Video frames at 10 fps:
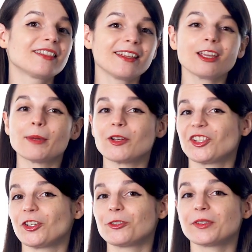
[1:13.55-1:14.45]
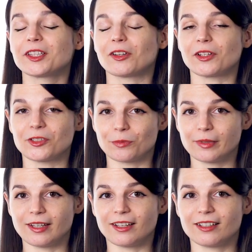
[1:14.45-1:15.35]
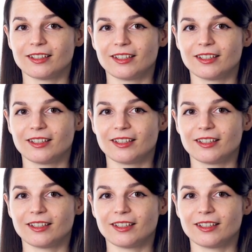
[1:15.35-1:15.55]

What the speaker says: think about children learning to read.